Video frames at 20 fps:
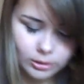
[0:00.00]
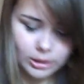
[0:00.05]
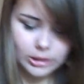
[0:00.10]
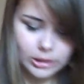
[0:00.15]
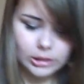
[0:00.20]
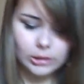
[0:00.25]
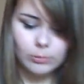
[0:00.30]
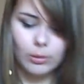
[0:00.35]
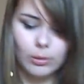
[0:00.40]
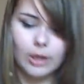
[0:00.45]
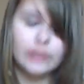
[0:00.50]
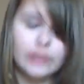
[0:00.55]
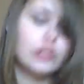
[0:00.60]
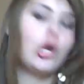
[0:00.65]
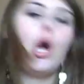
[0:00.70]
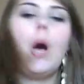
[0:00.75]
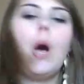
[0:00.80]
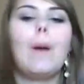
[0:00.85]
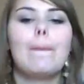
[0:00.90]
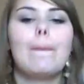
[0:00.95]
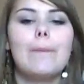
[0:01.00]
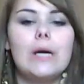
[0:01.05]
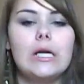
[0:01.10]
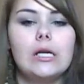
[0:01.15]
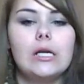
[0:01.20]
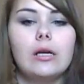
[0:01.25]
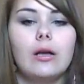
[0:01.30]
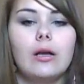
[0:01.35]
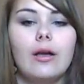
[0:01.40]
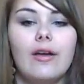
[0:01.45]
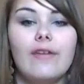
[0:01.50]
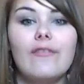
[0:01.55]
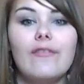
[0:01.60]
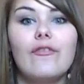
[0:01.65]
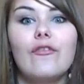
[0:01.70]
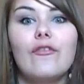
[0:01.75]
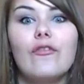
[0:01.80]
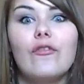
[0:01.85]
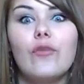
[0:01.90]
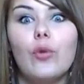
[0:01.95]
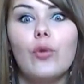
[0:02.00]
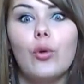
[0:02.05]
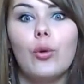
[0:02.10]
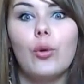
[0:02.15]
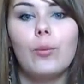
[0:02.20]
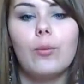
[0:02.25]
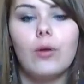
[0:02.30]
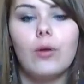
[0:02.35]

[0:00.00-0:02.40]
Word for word: this is my top 4